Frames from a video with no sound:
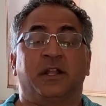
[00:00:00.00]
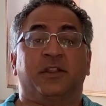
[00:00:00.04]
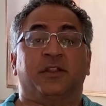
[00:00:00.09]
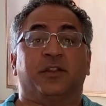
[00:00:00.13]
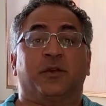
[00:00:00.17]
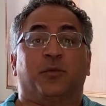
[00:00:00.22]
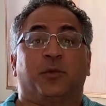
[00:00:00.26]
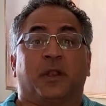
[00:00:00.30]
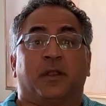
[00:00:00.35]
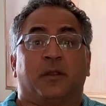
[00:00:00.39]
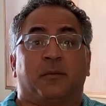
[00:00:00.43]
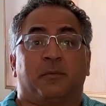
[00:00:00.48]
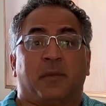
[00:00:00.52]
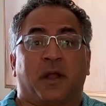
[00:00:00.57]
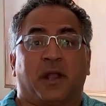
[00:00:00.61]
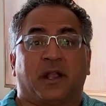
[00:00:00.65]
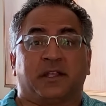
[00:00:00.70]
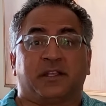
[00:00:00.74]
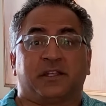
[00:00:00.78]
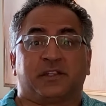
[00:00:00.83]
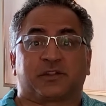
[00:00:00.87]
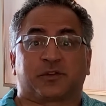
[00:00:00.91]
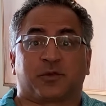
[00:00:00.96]
that when the
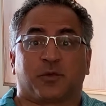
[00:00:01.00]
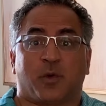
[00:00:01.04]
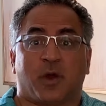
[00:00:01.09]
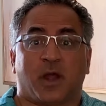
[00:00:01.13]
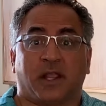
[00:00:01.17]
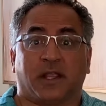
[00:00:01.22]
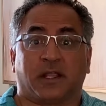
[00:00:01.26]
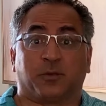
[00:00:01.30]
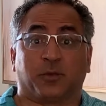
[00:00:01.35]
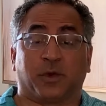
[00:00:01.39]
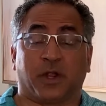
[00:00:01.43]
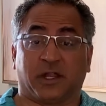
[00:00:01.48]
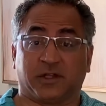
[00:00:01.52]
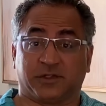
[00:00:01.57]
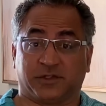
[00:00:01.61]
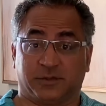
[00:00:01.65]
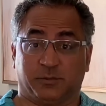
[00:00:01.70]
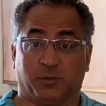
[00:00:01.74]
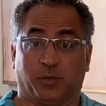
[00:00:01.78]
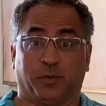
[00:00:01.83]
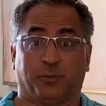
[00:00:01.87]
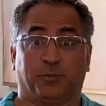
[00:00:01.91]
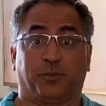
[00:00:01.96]
mind is quiet, we're
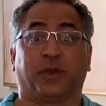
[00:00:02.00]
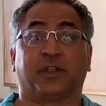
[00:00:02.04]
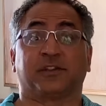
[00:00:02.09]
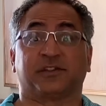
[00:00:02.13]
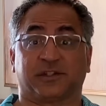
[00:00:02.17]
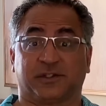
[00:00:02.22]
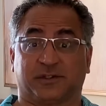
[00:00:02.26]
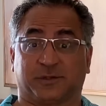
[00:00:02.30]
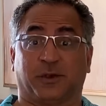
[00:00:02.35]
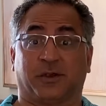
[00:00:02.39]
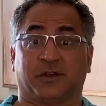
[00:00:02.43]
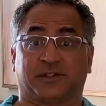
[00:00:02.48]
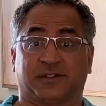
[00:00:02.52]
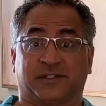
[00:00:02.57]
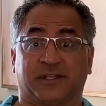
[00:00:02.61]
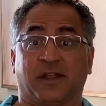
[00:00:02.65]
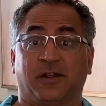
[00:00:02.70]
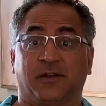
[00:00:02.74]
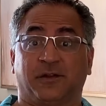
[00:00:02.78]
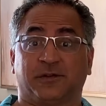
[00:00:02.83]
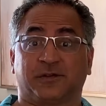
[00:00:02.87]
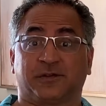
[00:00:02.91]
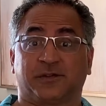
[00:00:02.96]
actually more present to
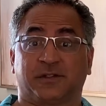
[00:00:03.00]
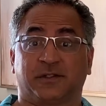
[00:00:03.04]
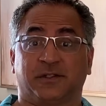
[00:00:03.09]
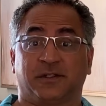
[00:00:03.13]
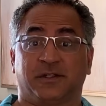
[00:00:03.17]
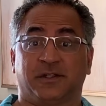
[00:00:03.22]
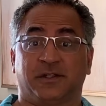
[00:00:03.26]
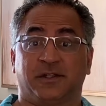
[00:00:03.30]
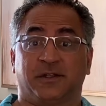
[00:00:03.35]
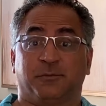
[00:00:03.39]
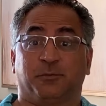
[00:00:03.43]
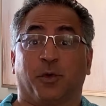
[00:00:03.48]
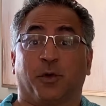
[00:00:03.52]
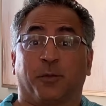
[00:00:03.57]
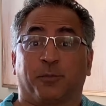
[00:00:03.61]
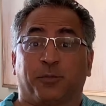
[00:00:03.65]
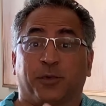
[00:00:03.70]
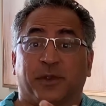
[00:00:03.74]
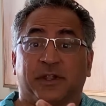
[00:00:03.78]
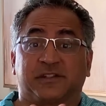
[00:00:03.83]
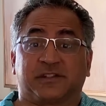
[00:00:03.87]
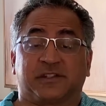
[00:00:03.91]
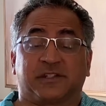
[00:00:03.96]
ourselves, more
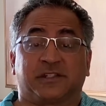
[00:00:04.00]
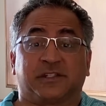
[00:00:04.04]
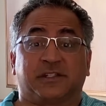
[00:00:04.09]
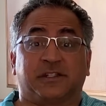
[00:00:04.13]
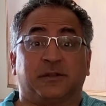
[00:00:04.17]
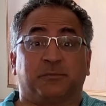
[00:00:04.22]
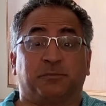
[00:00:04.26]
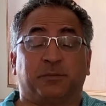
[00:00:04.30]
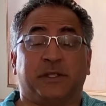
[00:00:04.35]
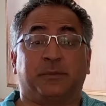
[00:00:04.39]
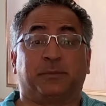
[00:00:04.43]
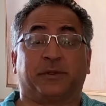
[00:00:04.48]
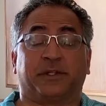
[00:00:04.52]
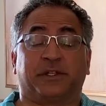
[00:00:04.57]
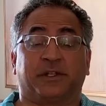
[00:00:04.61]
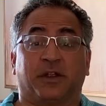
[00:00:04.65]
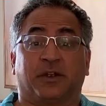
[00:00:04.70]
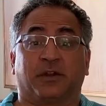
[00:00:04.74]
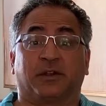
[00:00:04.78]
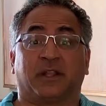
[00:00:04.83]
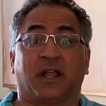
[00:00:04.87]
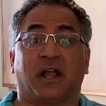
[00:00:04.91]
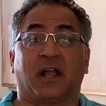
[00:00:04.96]
present to the people in
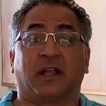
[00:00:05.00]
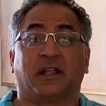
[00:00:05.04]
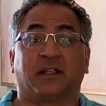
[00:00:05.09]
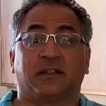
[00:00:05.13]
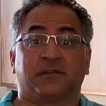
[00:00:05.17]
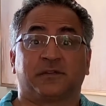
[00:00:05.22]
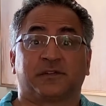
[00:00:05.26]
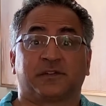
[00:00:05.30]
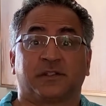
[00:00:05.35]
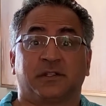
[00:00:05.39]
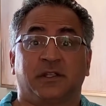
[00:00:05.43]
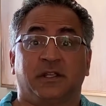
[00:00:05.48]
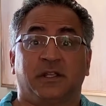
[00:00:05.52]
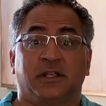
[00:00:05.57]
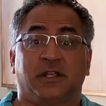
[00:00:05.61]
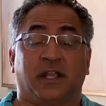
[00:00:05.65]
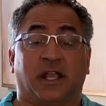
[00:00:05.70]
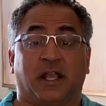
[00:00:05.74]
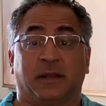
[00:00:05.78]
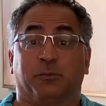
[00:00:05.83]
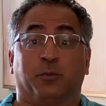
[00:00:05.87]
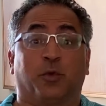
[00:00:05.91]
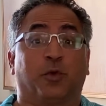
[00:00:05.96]
our lives,
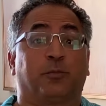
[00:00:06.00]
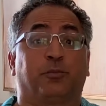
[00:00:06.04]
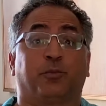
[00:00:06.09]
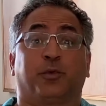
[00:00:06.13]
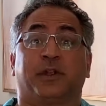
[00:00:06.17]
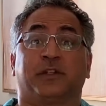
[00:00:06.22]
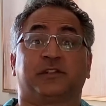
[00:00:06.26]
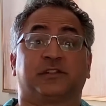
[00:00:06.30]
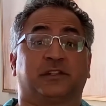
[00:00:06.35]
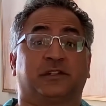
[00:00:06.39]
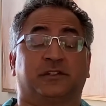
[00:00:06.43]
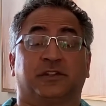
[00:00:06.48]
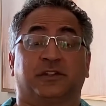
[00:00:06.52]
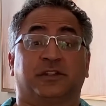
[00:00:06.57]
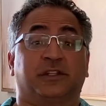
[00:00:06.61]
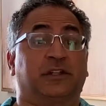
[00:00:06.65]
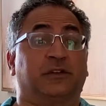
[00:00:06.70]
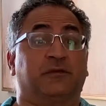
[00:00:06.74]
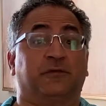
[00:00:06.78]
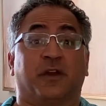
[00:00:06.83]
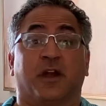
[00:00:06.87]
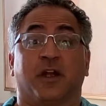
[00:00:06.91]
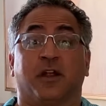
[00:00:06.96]
and more present to
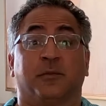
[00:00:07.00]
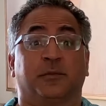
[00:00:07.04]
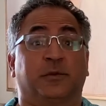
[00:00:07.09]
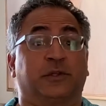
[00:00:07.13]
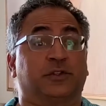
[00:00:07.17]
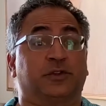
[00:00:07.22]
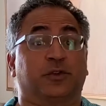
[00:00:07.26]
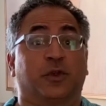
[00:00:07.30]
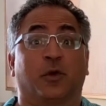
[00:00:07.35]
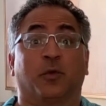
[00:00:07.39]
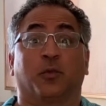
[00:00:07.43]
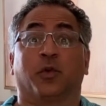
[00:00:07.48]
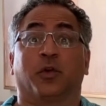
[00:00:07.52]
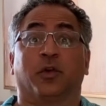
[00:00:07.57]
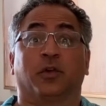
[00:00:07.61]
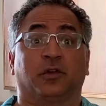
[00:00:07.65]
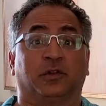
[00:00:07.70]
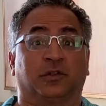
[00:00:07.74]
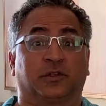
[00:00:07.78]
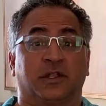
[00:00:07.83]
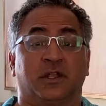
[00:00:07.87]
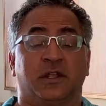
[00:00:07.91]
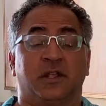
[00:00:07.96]
the environment, to our
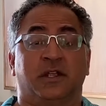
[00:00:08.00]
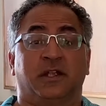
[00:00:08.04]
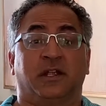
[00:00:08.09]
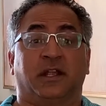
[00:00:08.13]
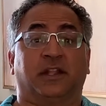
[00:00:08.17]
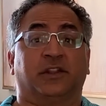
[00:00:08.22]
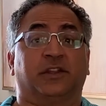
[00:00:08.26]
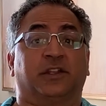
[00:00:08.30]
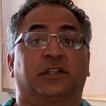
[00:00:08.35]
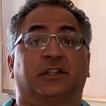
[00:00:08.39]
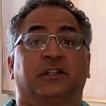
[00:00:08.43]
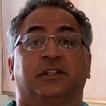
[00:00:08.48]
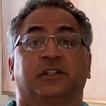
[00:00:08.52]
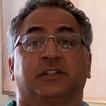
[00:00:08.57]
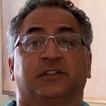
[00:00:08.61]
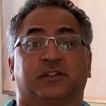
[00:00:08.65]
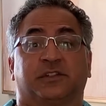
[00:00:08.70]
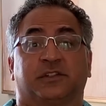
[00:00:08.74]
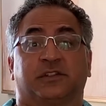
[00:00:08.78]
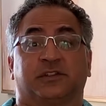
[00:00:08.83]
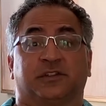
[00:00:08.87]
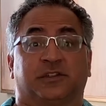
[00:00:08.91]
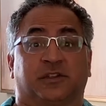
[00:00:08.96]
world, and the
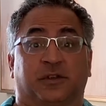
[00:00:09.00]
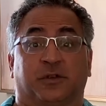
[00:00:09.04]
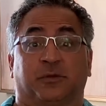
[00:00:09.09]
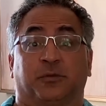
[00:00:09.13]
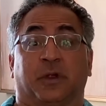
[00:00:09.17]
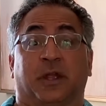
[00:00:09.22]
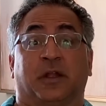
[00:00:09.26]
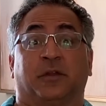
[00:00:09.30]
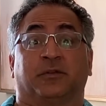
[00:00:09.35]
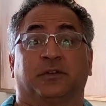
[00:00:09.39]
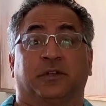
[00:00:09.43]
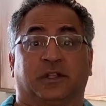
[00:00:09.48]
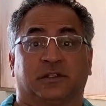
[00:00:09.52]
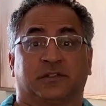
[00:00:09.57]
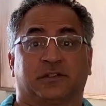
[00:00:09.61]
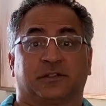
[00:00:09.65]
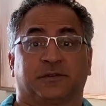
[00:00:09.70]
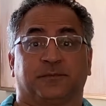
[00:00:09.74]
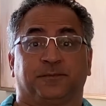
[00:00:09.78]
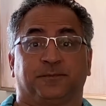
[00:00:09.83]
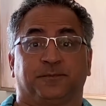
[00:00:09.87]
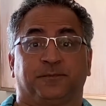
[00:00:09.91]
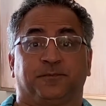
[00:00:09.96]
conditions around
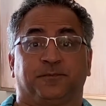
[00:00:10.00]
us.